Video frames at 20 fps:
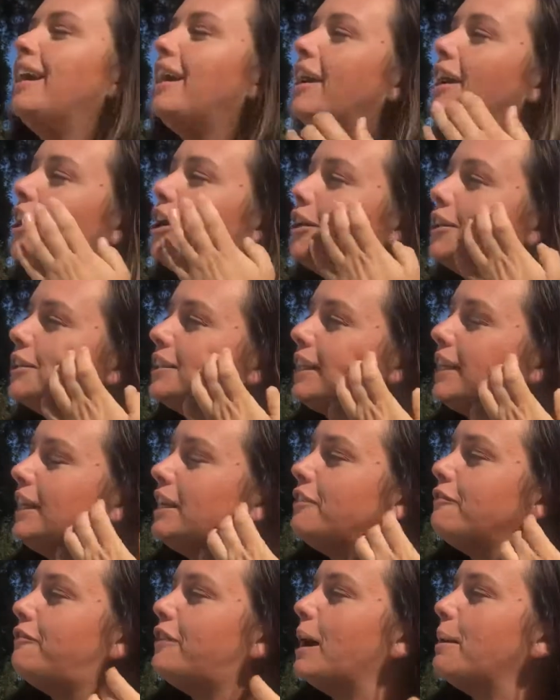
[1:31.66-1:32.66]
Early
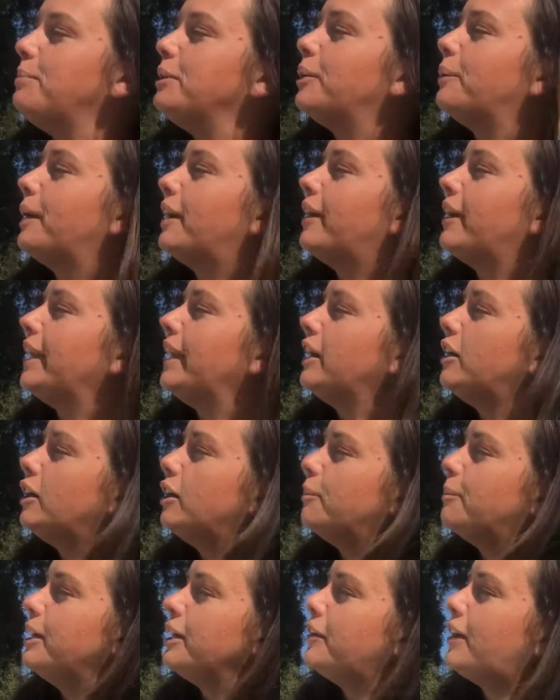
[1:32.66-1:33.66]
in February,
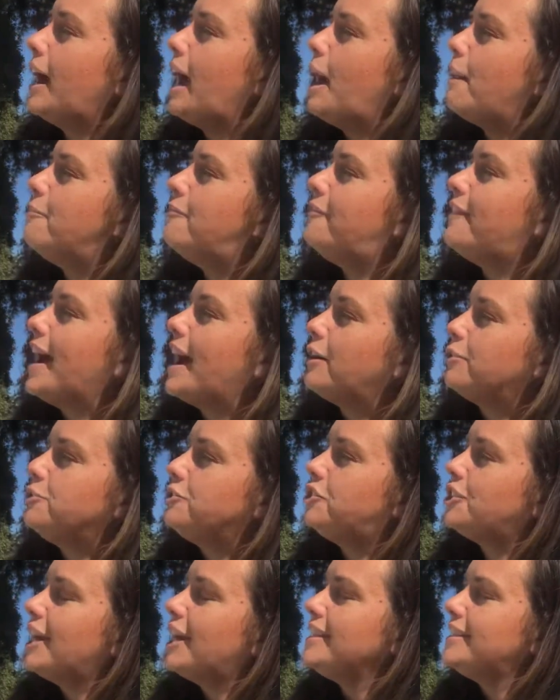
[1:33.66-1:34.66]
Hermit Crab found
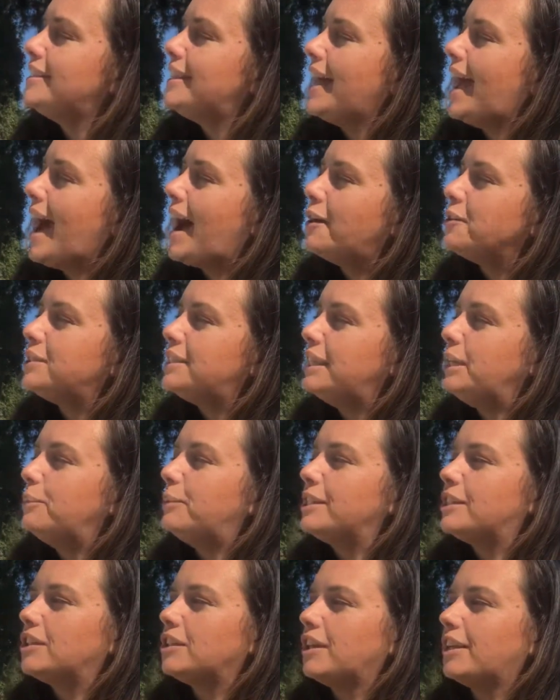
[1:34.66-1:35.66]
just the house he
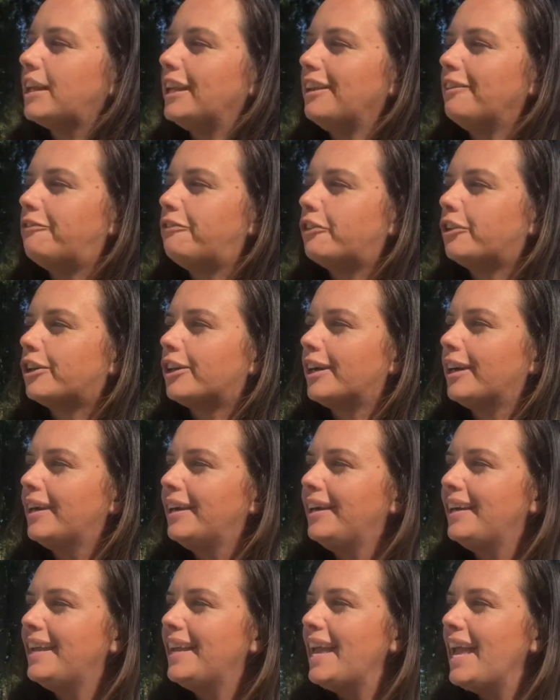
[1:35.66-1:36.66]
was looking for.
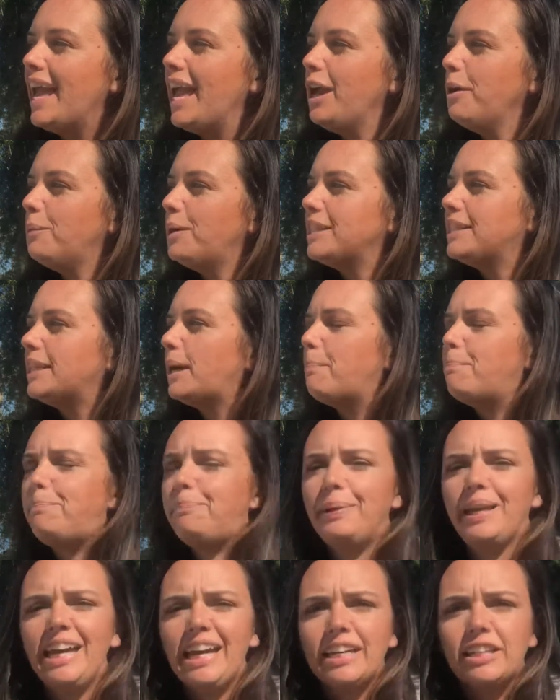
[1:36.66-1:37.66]
It was a
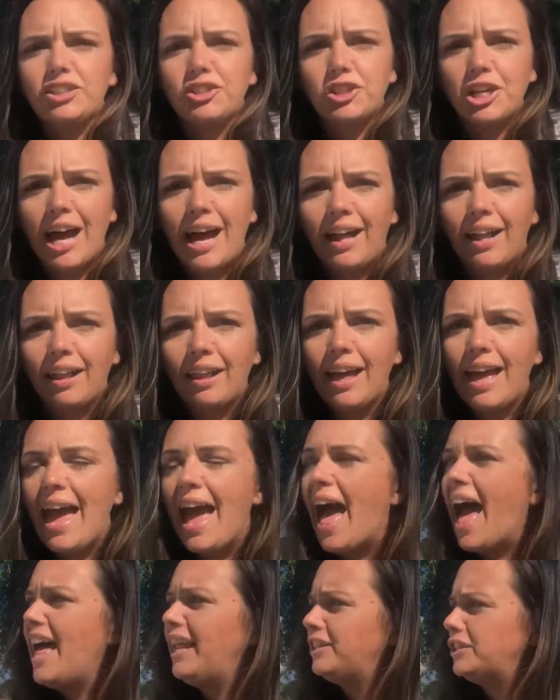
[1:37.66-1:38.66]
big shell
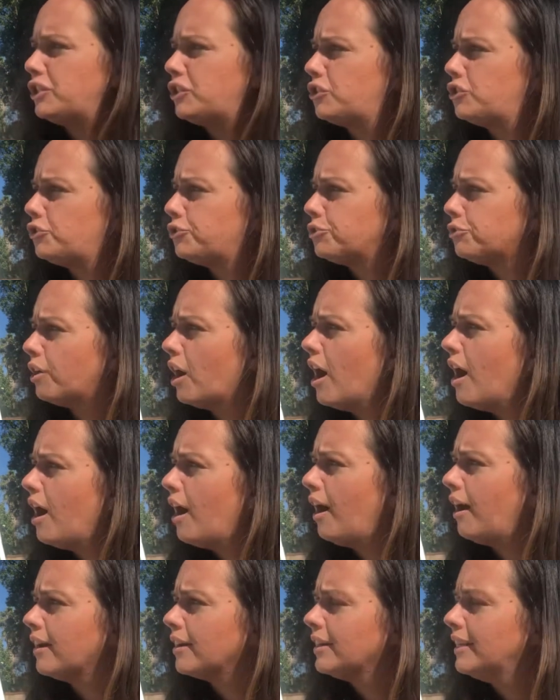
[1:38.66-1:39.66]
and
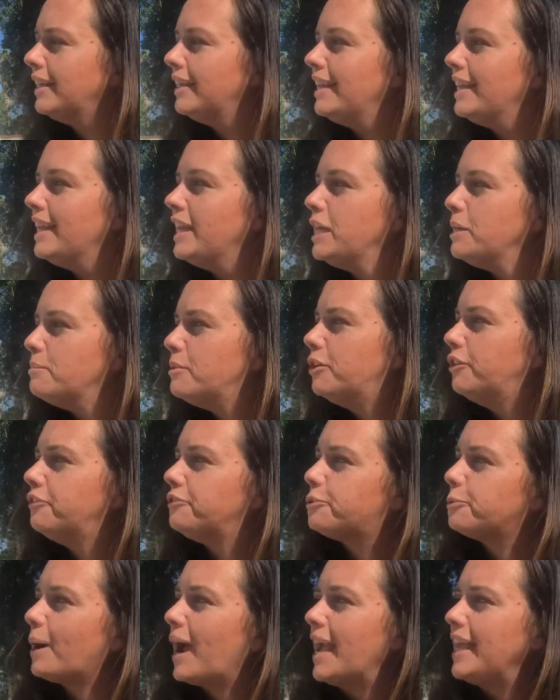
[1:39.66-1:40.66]
strong. He moved
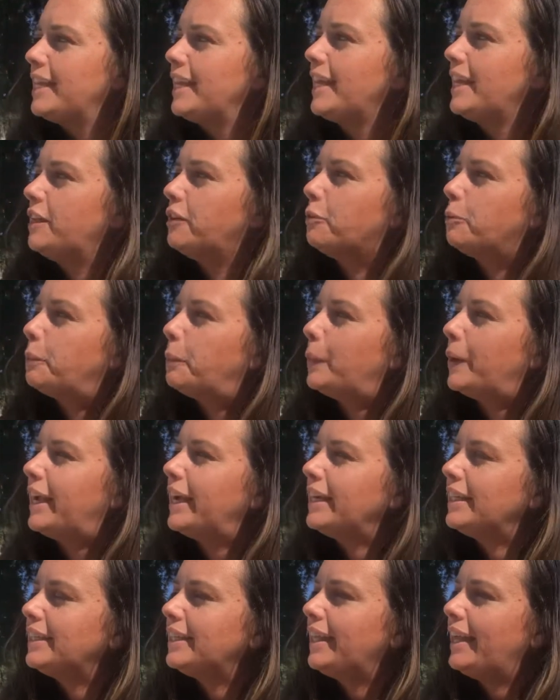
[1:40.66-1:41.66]
right in,
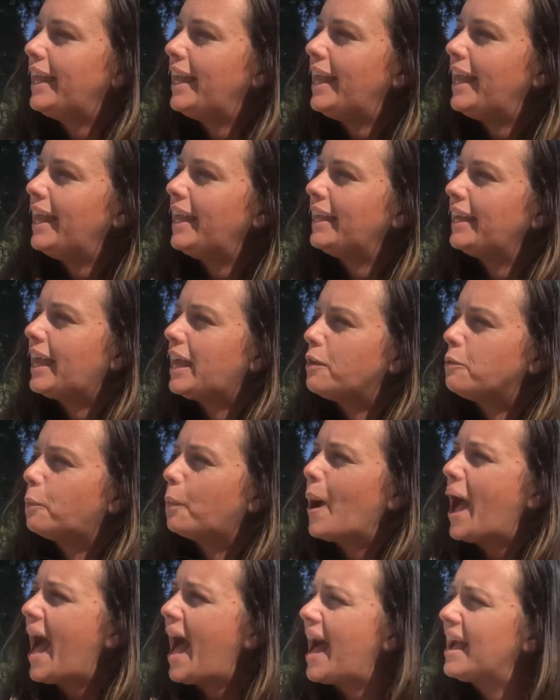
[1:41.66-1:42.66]
wriggling and
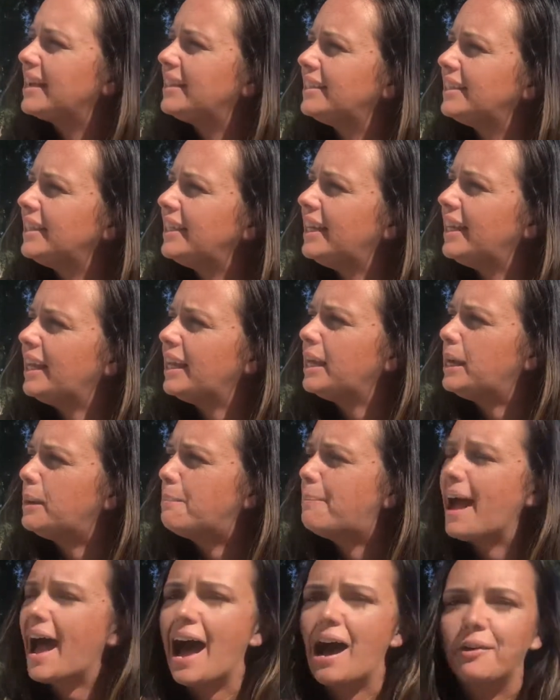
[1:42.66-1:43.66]
waggling
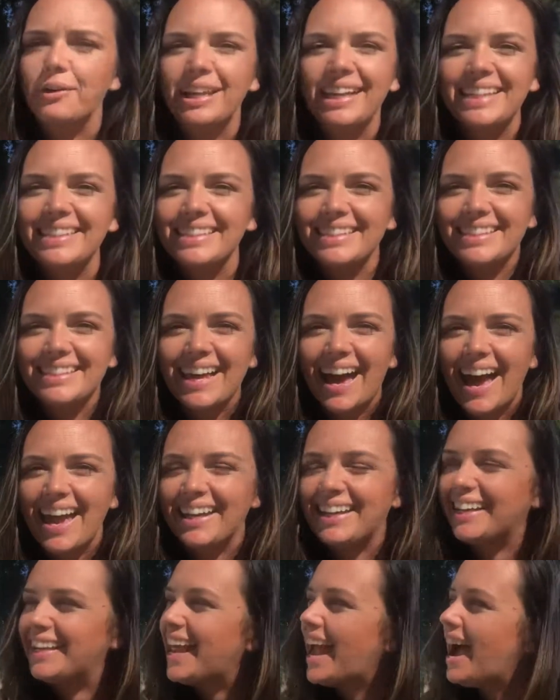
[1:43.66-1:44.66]
about inside
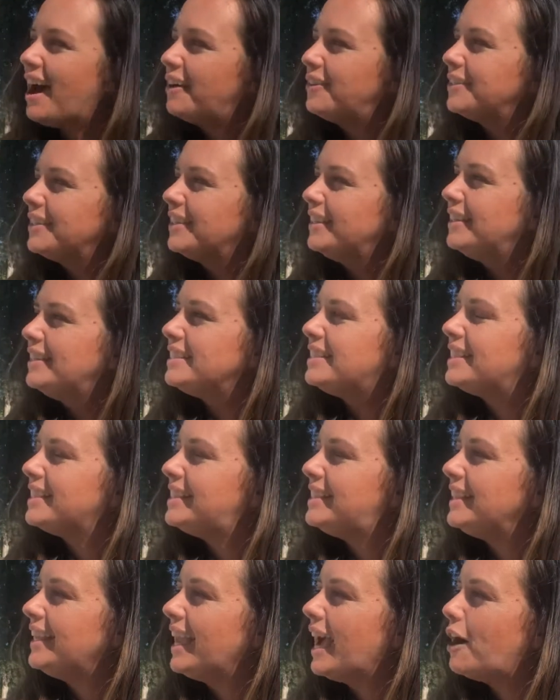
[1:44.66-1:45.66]
and out to
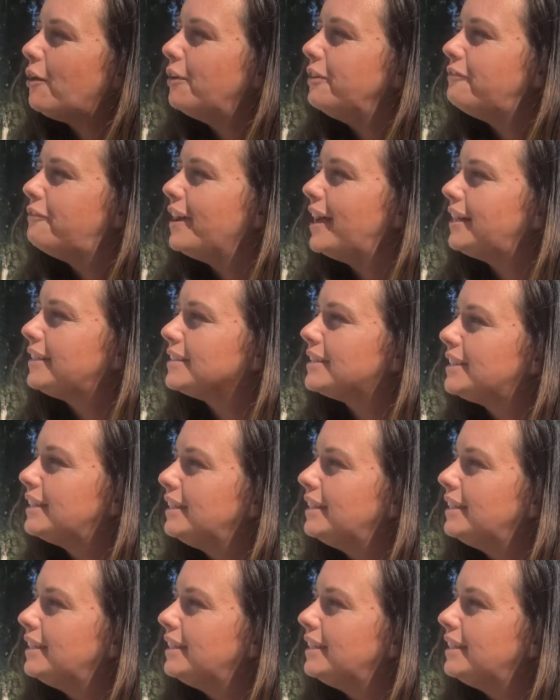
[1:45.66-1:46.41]
see how it felt.